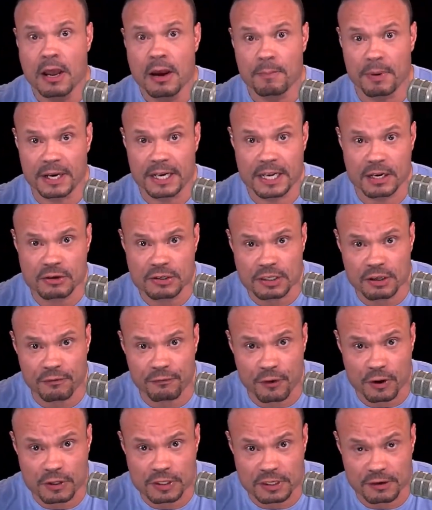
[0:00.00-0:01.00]
But here's the
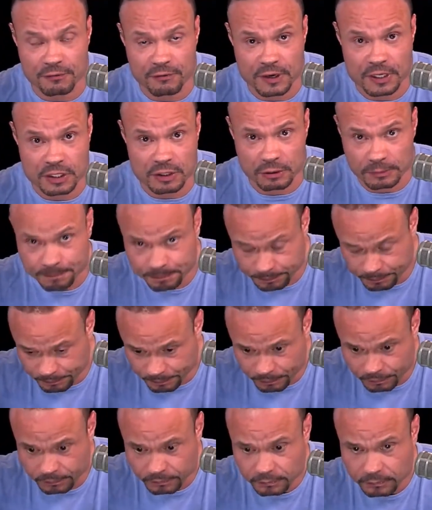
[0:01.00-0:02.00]
first official,
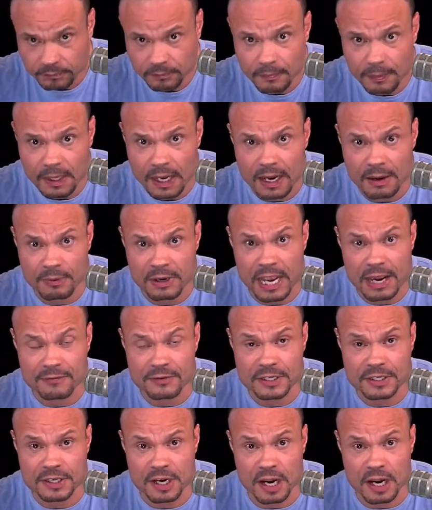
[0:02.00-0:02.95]
and we have this